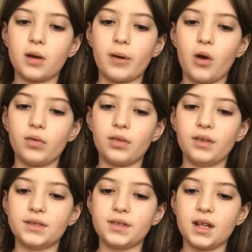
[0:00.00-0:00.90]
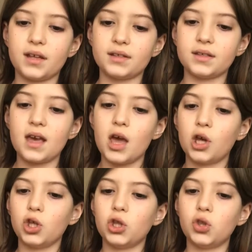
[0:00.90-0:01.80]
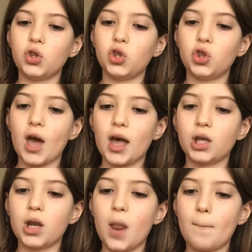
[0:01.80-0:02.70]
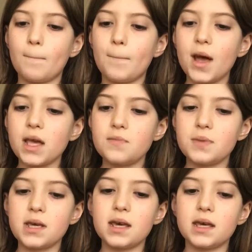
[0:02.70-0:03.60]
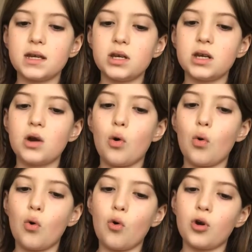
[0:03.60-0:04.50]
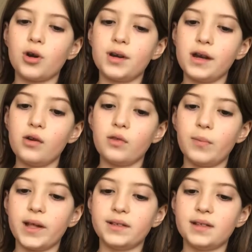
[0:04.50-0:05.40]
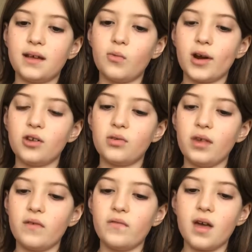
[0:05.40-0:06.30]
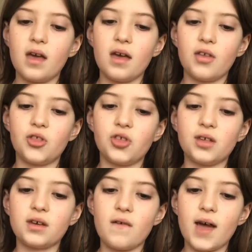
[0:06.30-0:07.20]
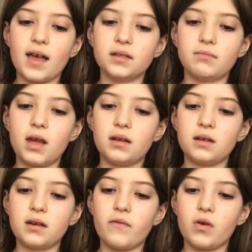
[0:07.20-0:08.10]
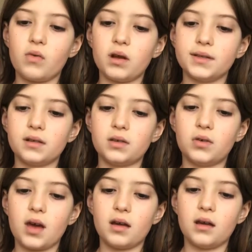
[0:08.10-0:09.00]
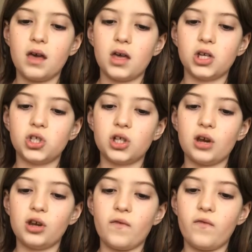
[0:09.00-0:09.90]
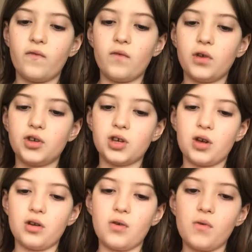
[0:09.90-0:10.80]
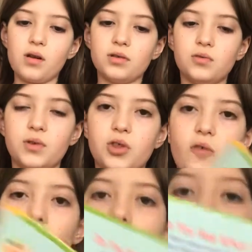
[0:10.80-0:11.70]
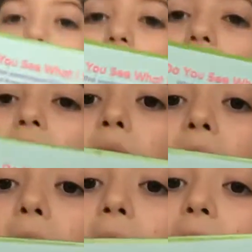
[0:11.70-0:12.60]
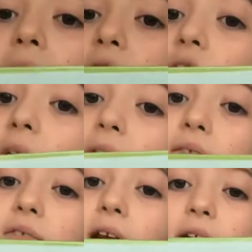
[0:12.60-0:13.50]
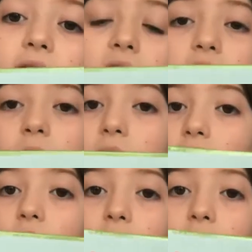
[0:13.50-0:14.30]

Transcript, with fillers: about these things that might be in or near the place that where you live? Think of as many different words as you can. Share your, share your words with a friend. And that friend could be your